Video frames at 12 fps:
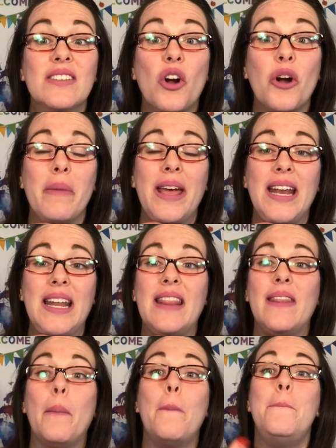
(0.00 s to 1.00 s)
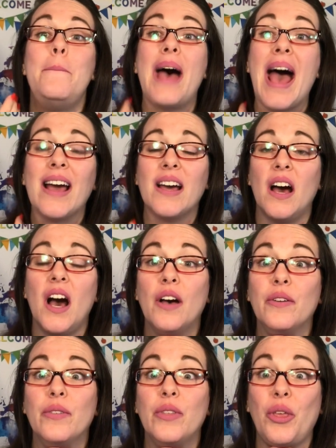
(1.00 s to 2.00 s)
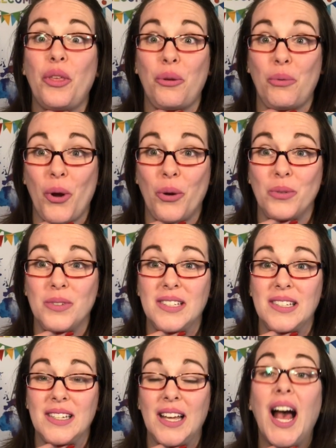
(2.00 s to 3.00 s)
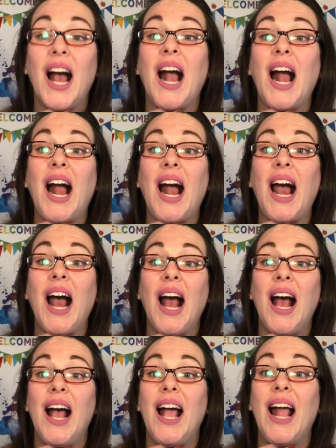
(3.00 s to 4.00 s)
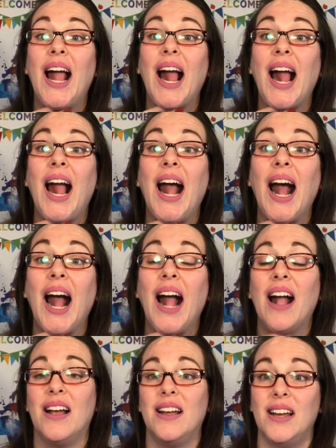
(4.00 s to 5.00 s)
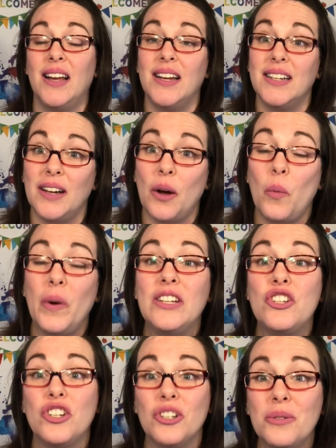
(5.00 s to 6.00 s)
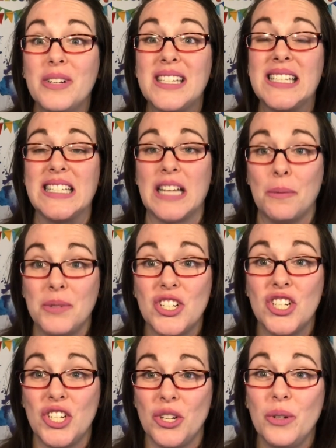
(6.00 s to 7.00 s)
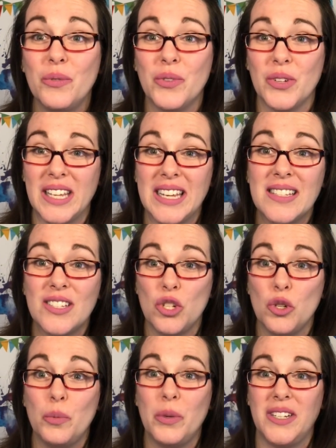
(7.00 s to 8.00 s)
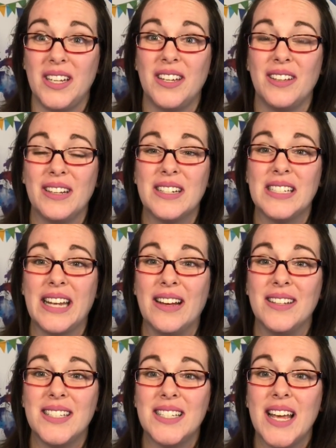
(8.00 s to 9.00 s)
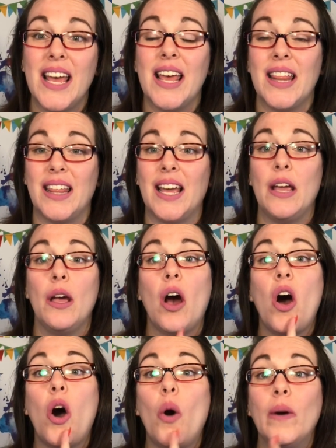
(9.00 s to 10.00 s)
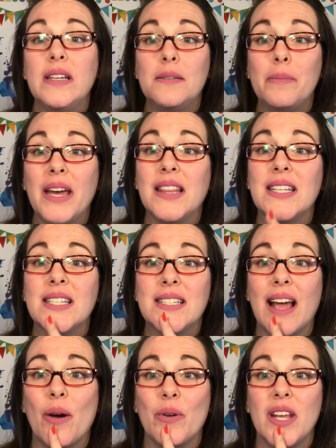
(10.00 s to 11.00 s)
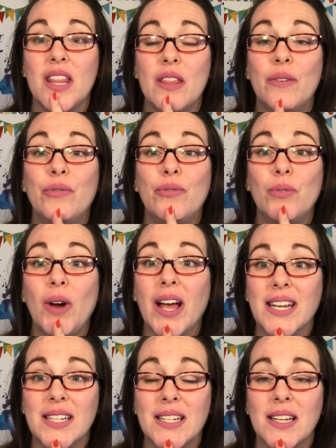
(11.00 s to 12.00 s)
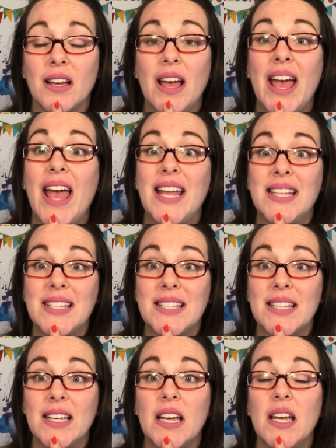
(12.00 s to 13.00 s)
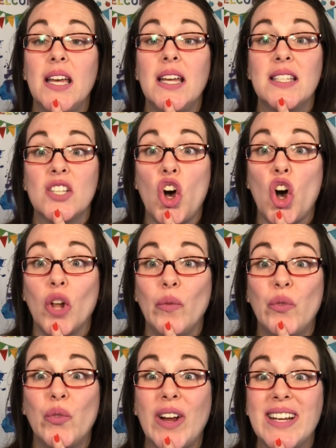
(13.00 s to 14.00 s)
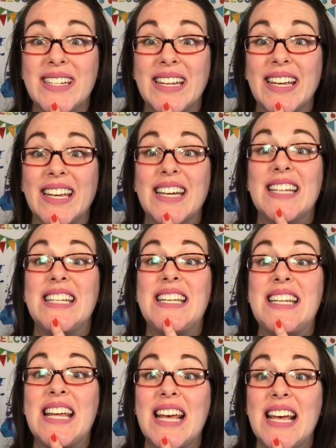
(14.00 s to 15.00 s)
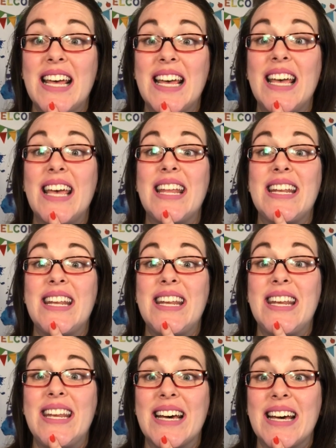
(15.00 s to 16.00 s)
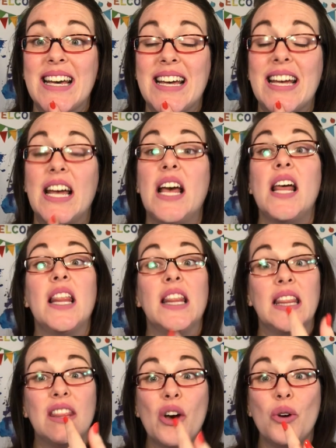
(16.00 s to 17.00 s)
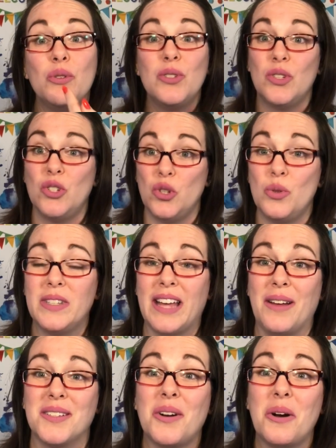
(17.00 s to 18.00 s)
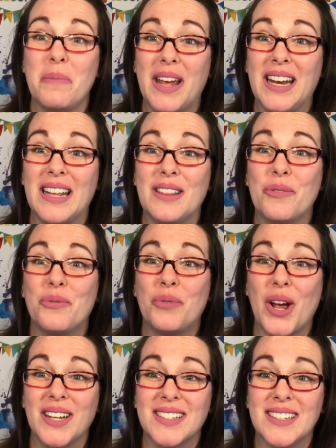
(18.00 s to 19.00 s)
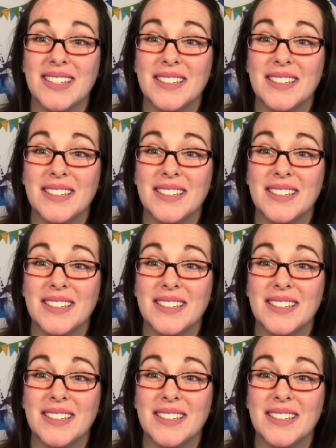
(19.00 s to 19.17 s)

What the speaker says: are made in the back of the throat, K and G. When children substitute for these two particular sounds, they always make the sound in the front. Hence, it's called fronting, T and D. Those two sounds are made in the front.